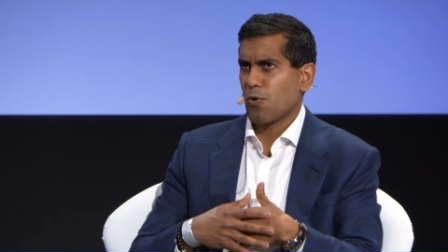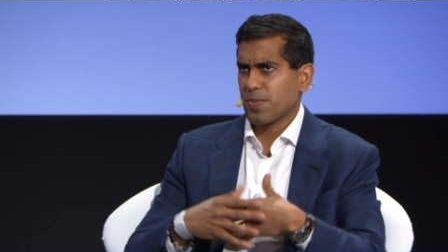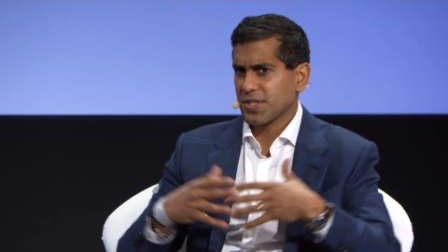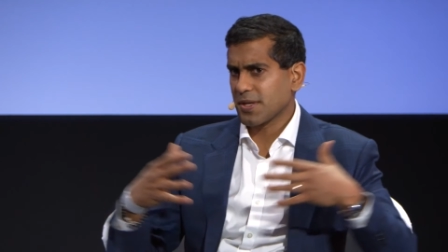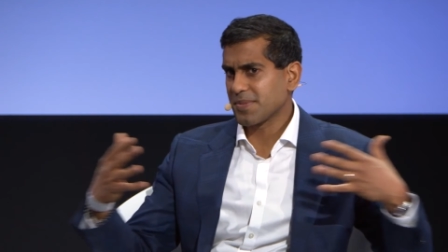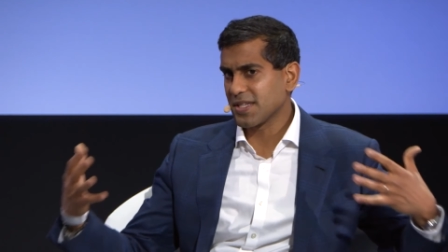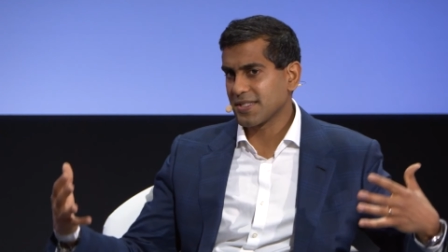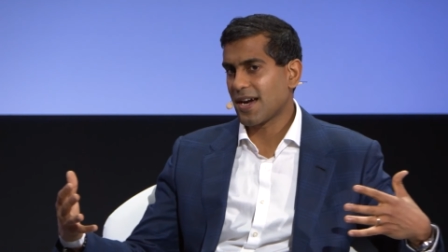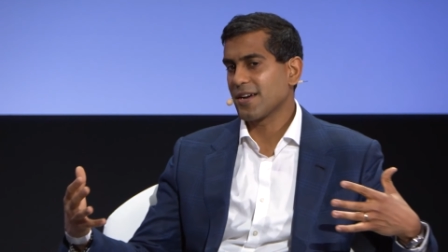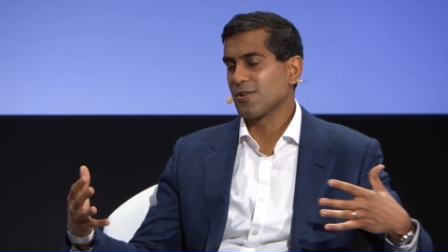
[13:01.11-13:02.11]
opens up the
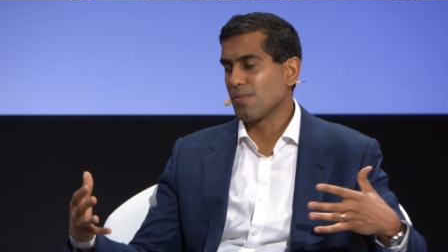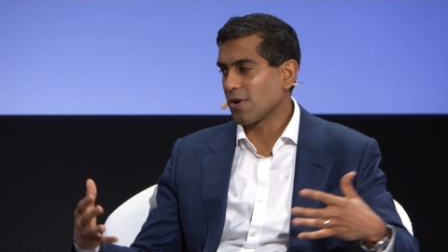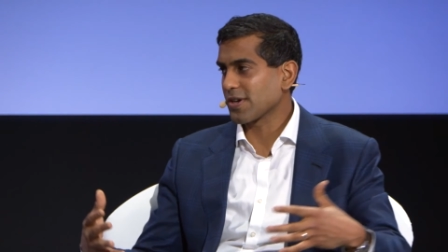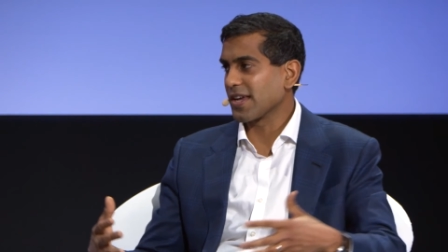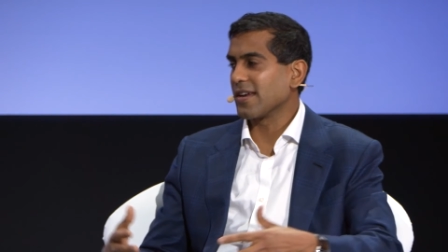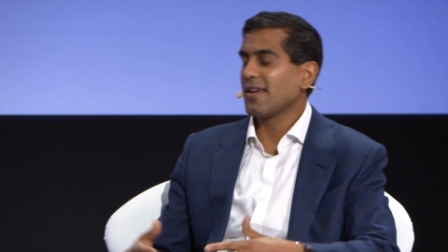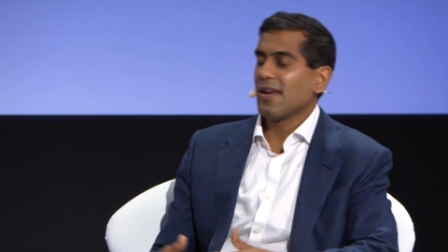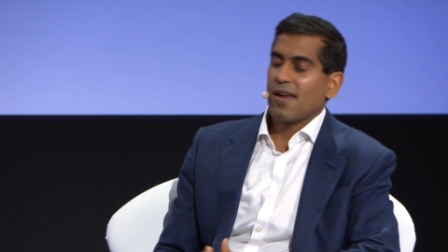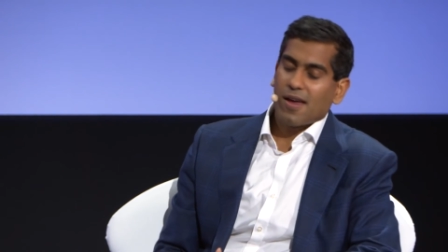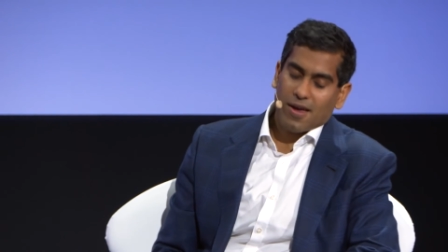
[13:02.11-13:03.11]
entire market.
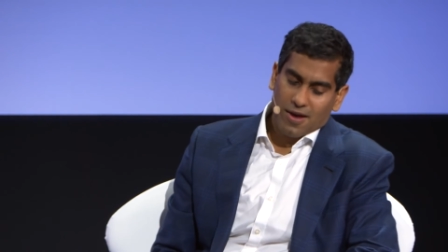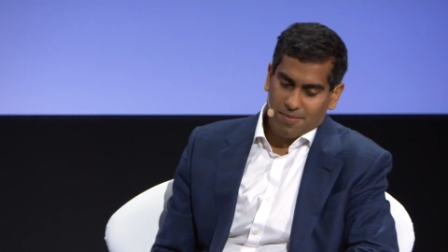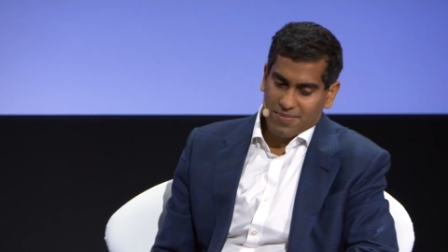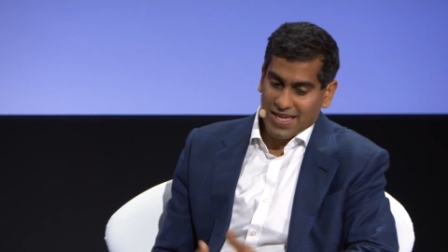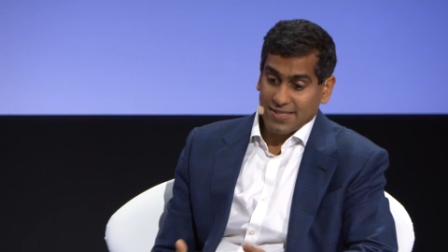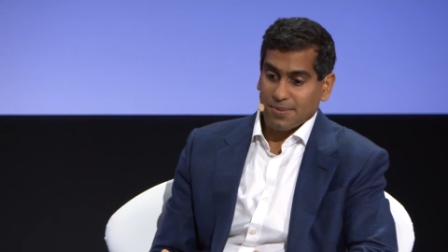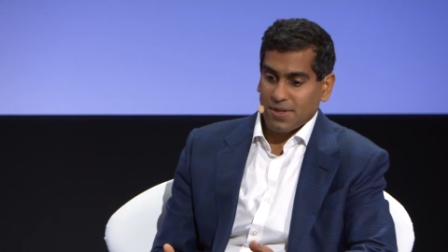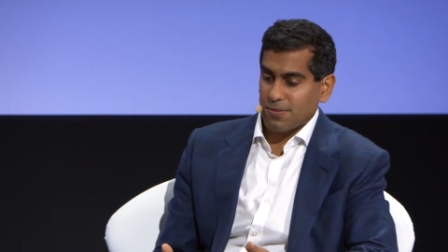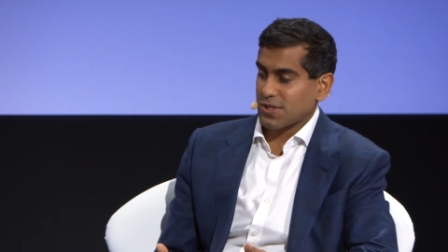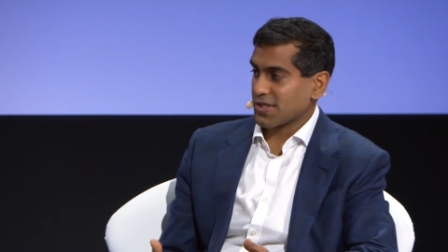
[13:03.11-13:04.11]
Um, that's
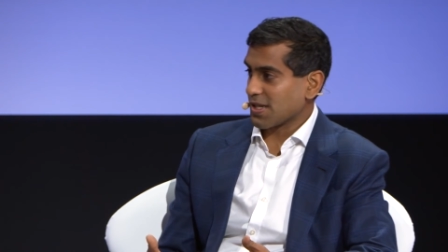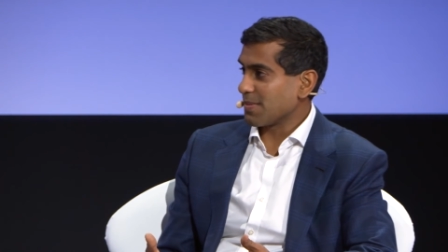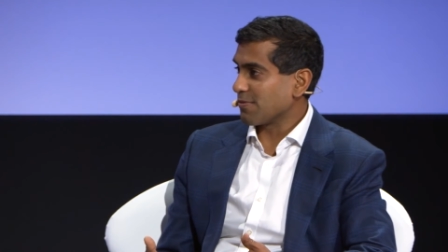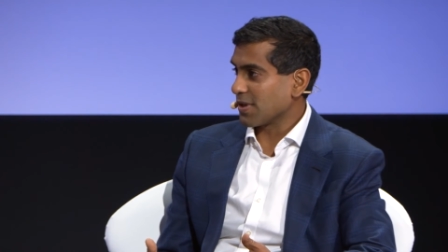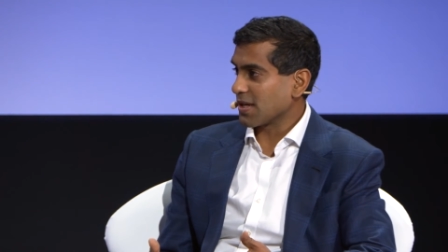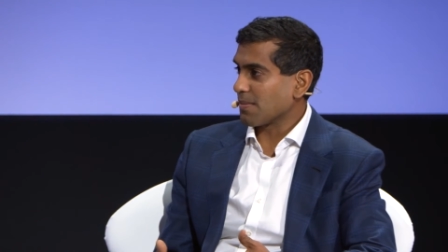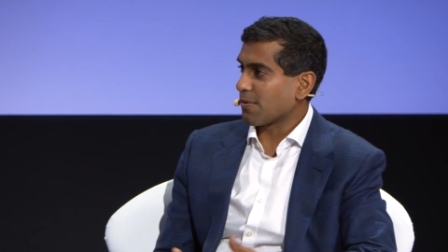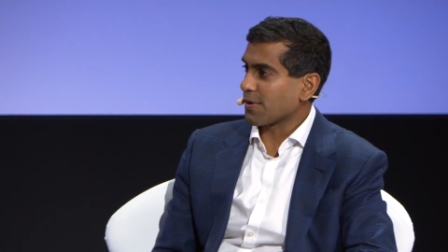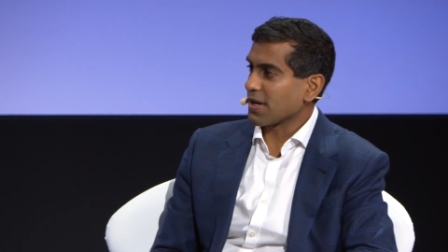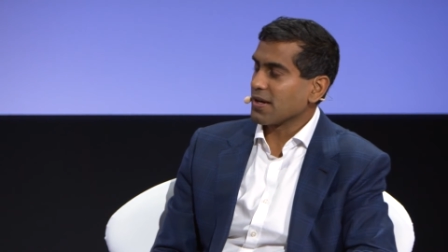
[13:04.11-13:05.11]
something which is going to be really
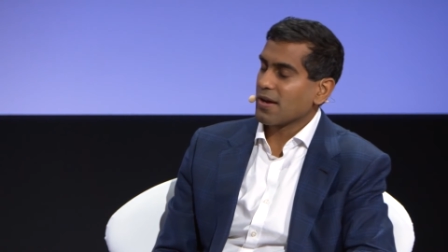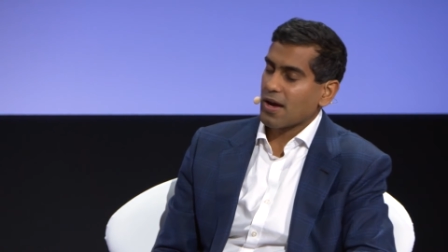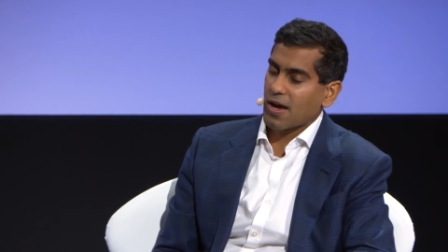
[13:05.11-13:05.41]
important.